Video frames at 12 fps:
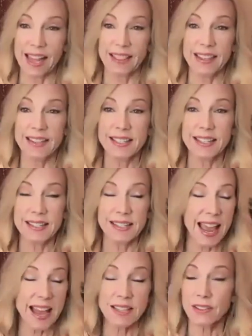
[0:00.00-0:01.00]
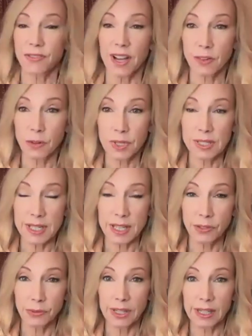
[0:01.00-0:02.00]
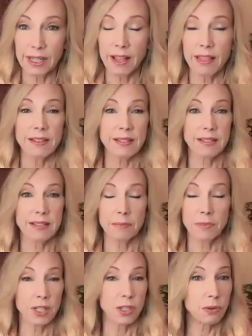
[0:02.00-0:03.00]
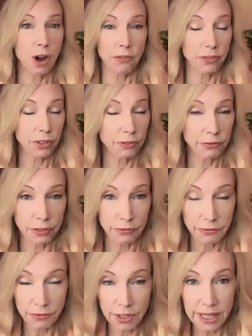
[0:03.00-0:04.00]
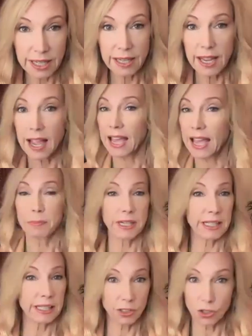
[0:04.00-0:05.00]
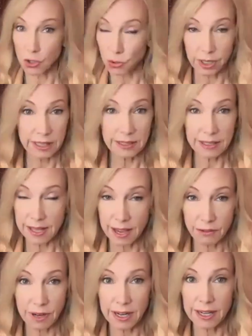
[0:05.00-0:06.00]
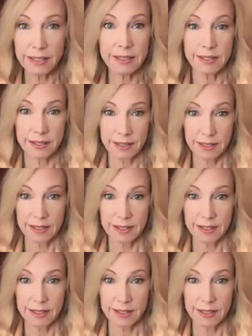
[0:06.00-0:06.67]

it. And this is, as a 501(c)(3), this is something you offer for free. Anybody can join. Is that right?